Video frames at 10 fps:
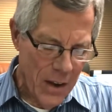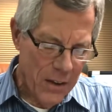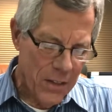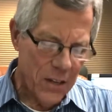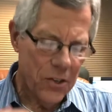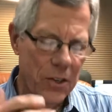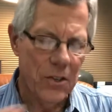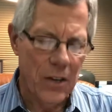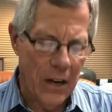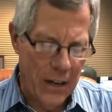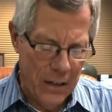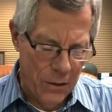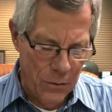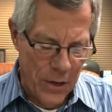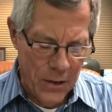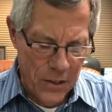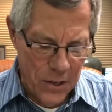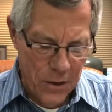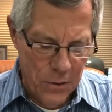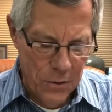This is, uh, you'll notice
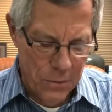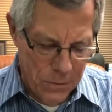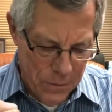under,